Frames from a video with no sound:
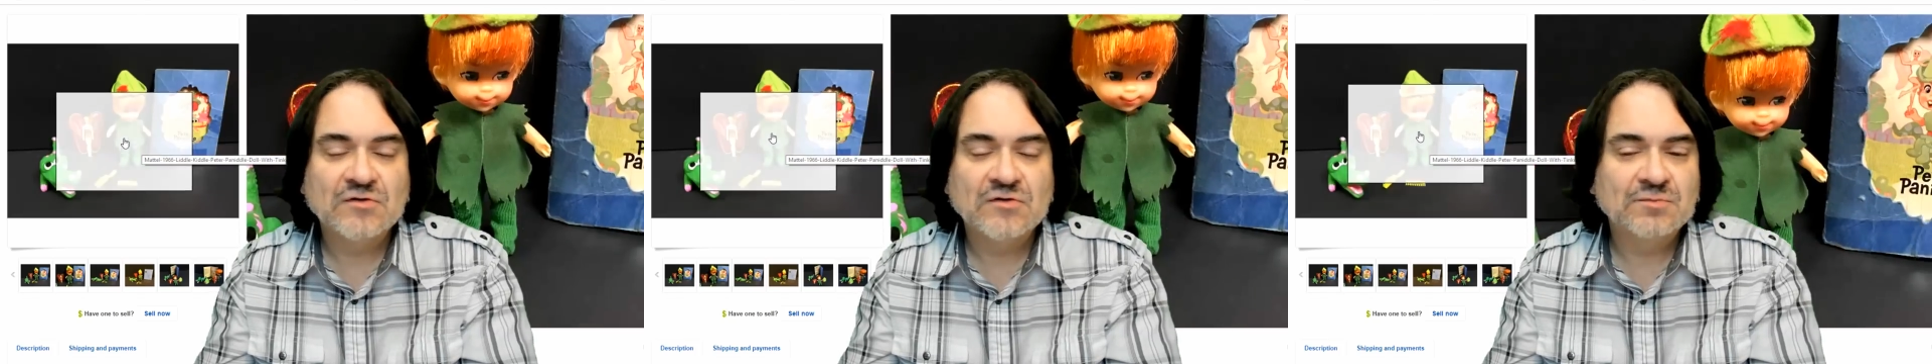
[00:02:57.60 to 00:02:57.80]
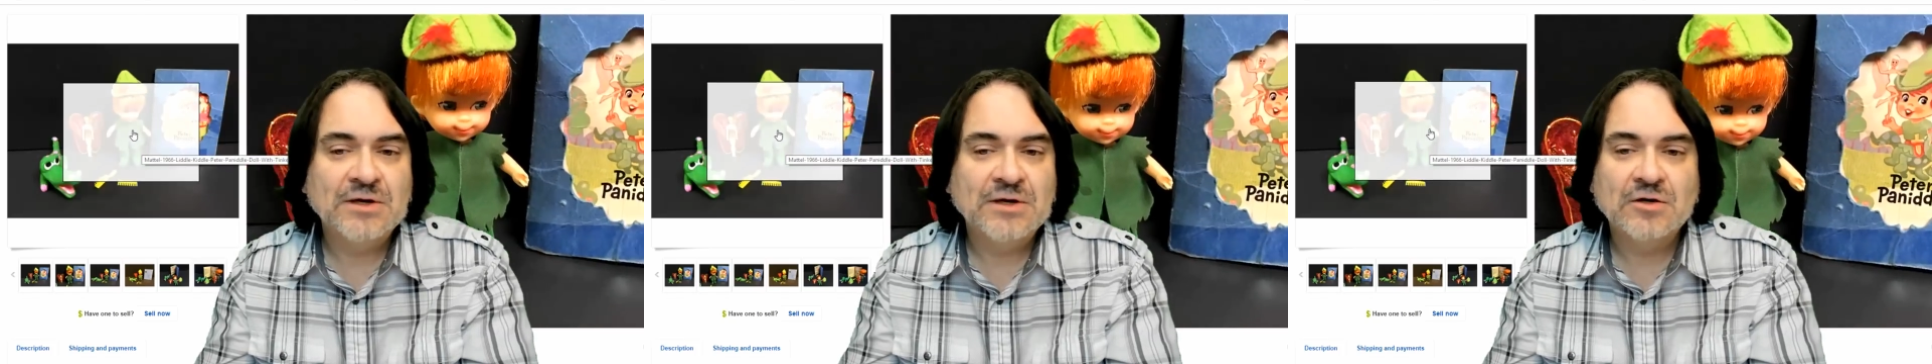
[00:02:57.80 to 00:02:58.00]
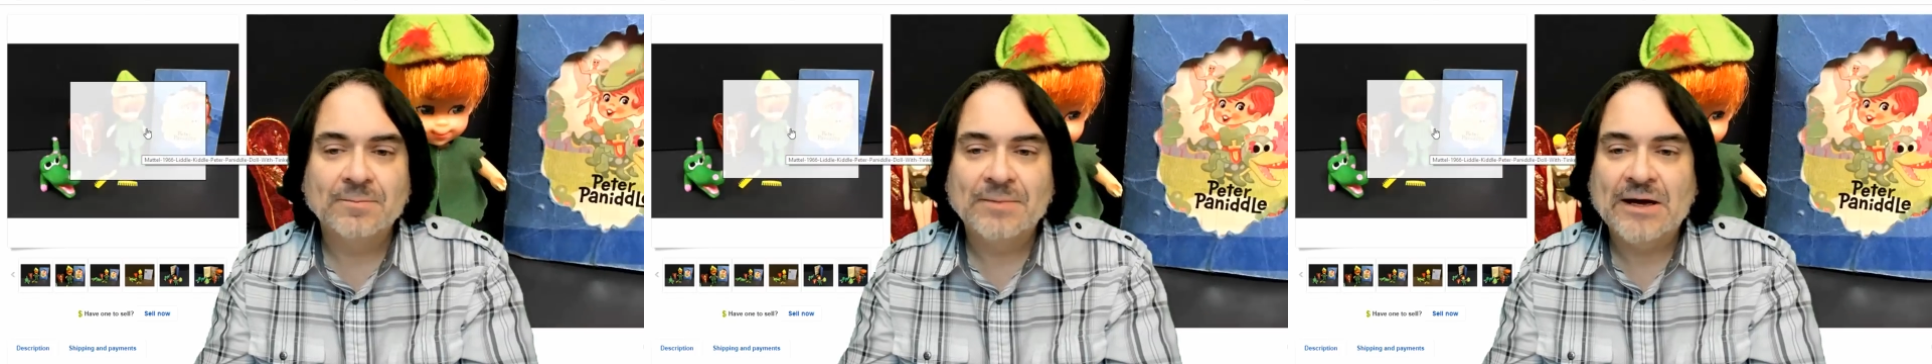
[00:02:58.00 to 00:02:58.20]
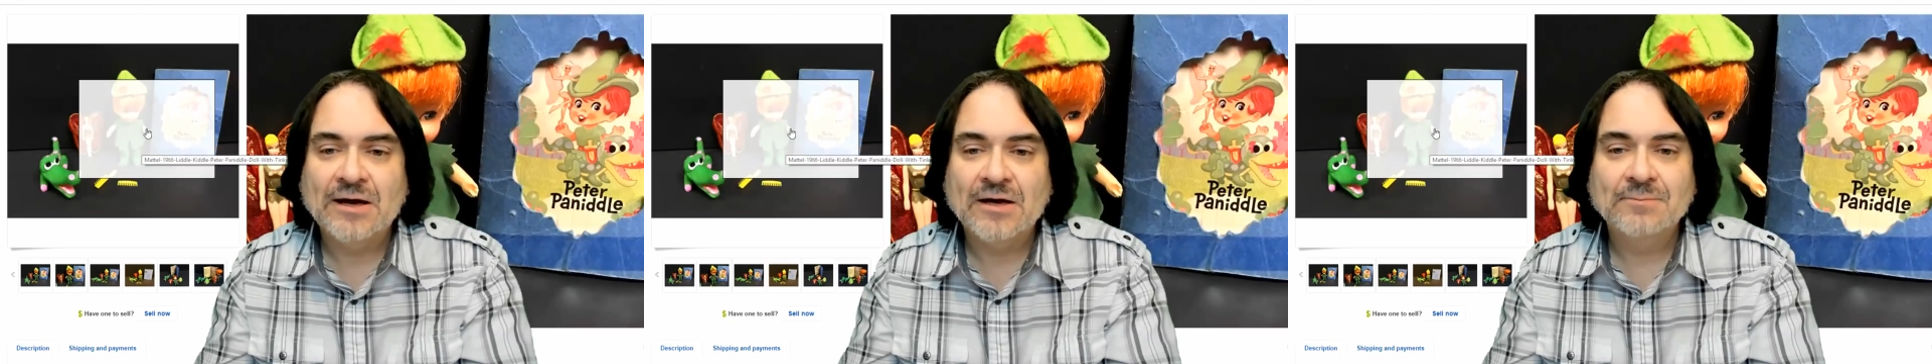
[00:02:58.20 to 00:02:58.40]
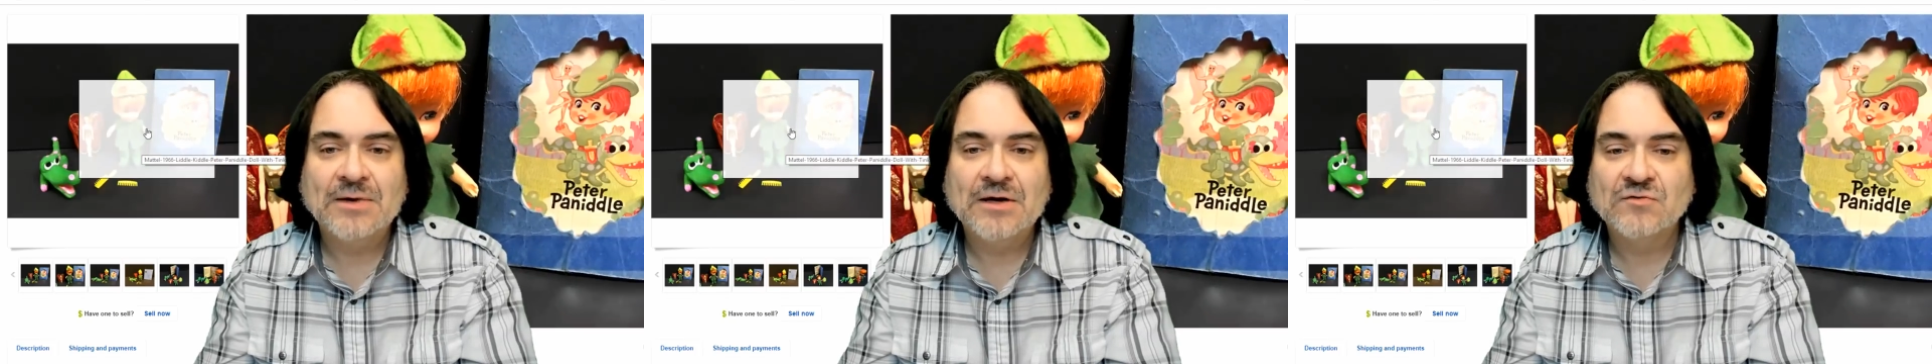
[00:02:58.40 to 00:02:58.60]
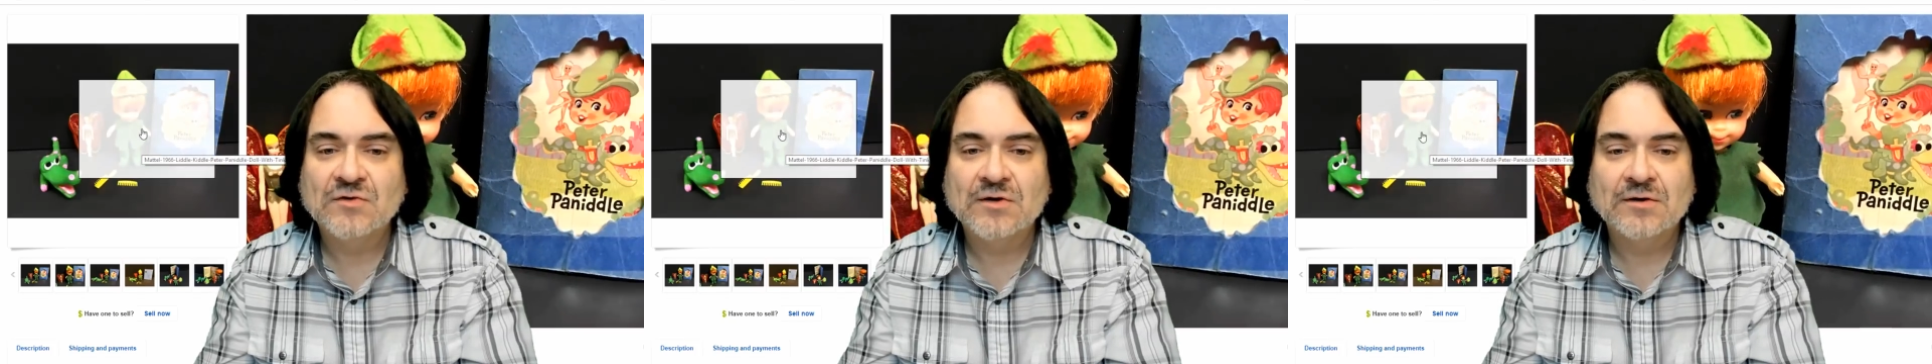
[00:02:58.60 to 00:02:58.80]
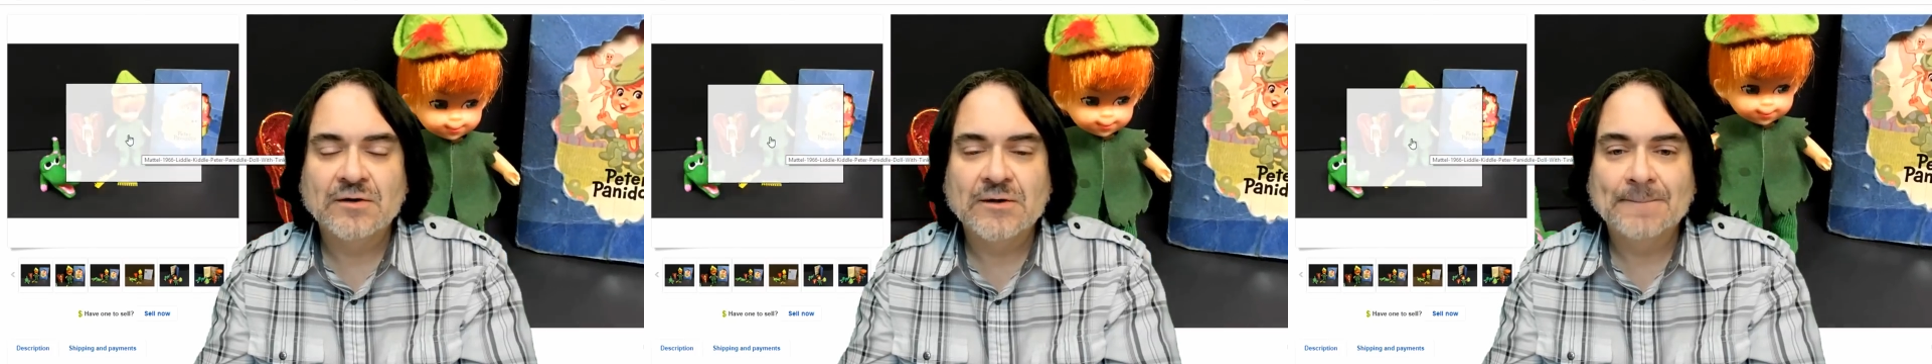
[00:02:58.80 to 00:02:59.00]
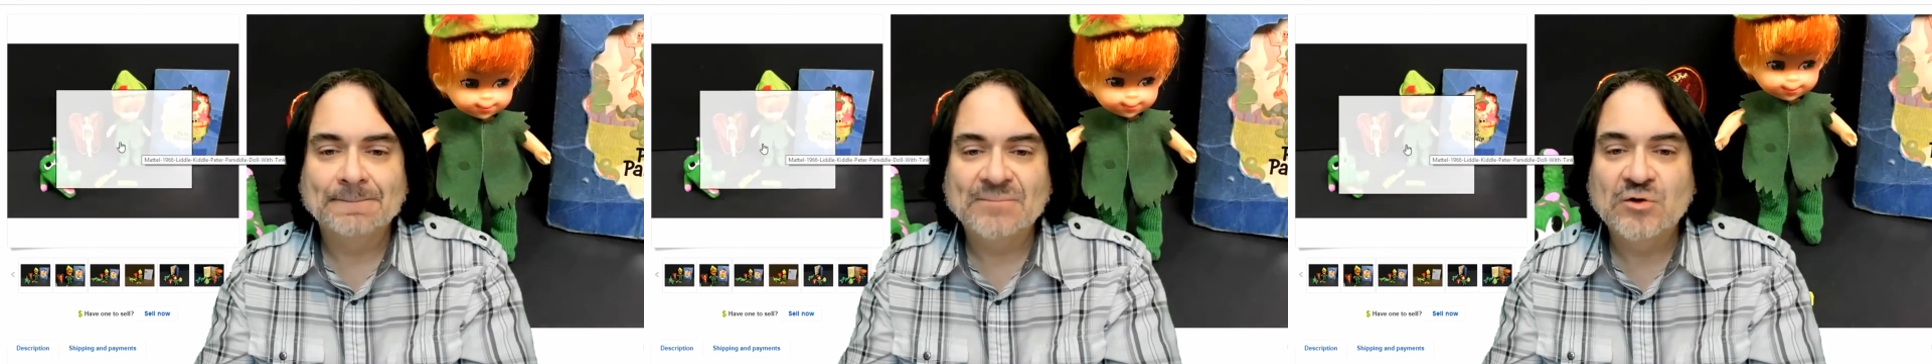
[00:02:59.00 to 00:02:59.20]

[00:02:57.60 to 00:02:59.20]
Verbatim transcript: It's Peter Pan, basically.